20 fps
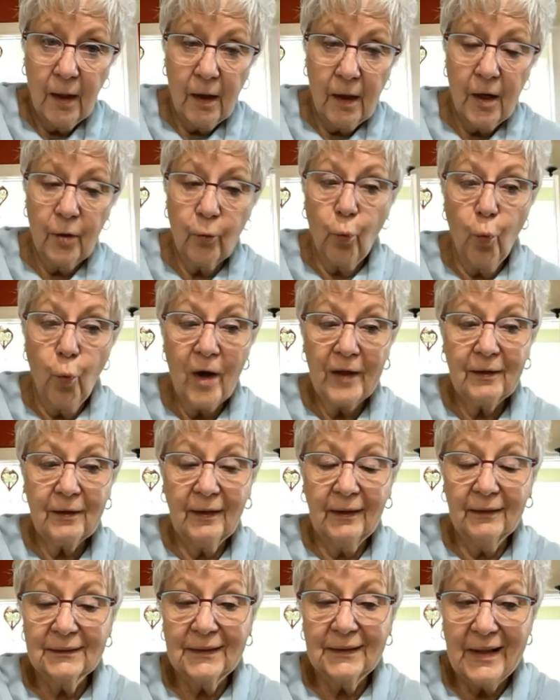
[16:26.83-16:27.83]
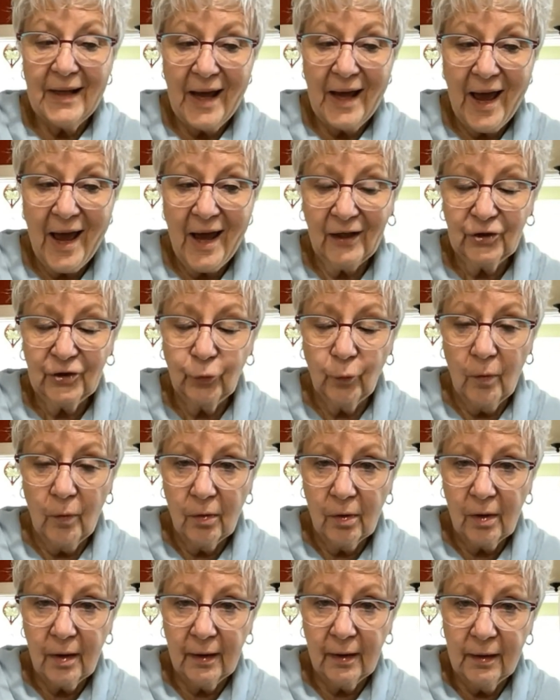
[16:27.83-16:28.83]
on what is the
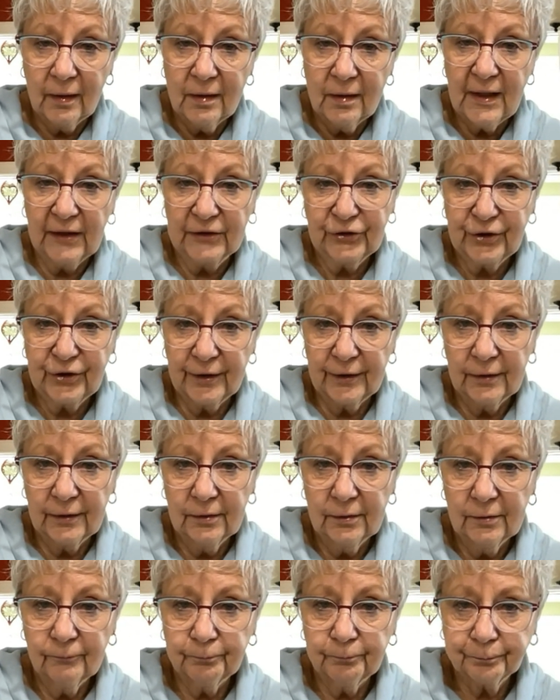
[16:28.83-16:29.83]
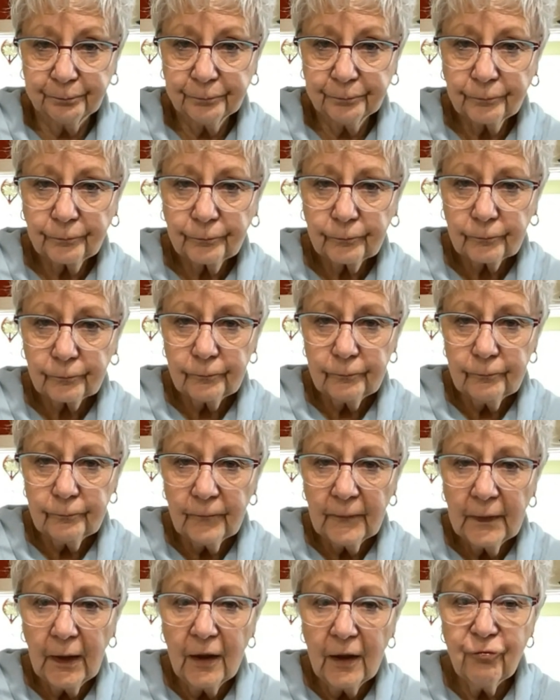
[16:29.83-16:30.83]
actual condition
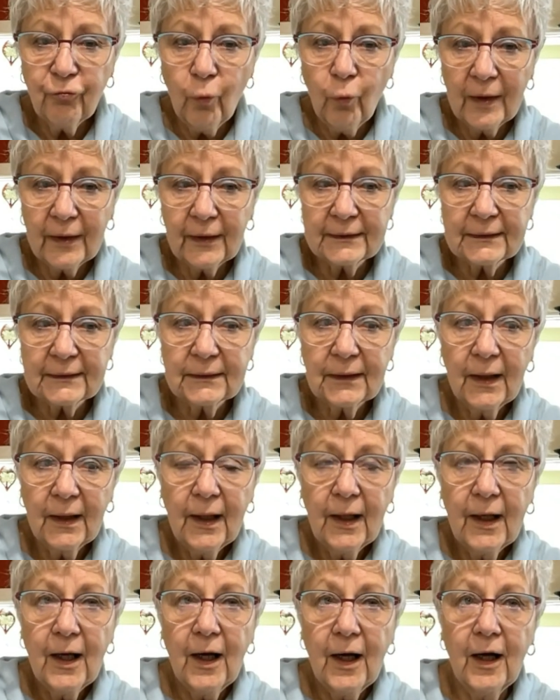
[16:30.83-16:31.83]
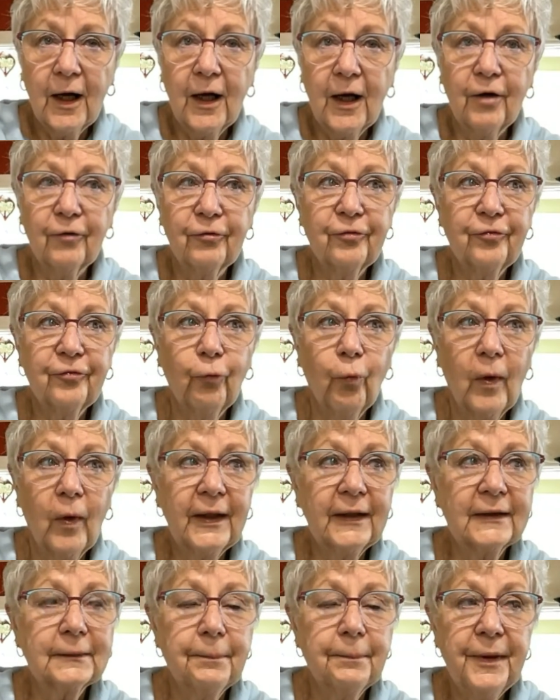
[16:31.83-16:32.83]
of what
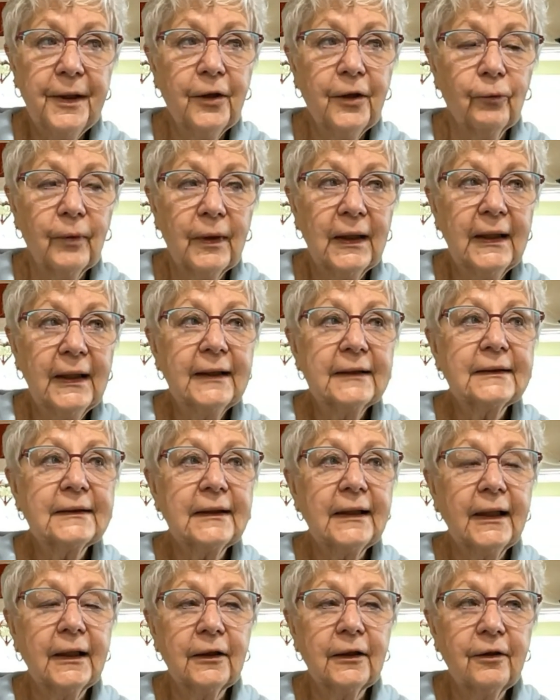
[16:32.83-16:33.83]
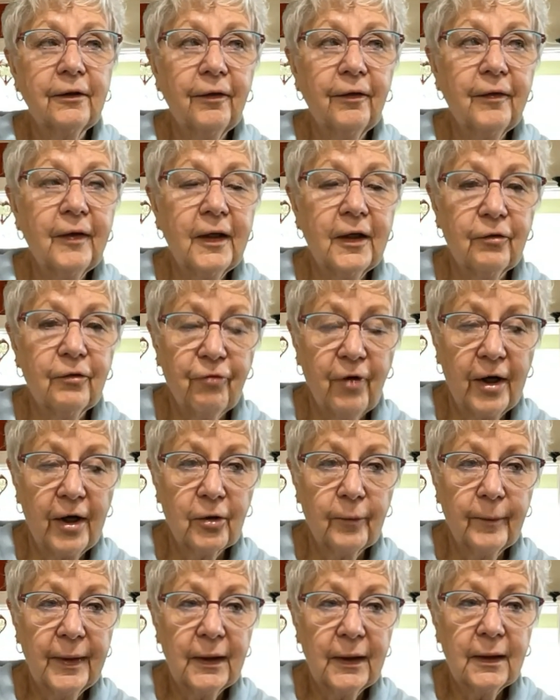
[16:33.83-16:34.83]
is being released into the
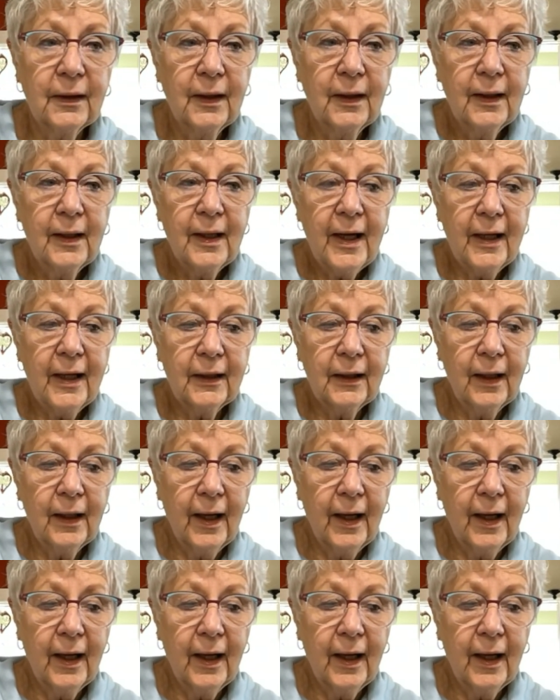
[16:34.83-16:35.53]
environment. And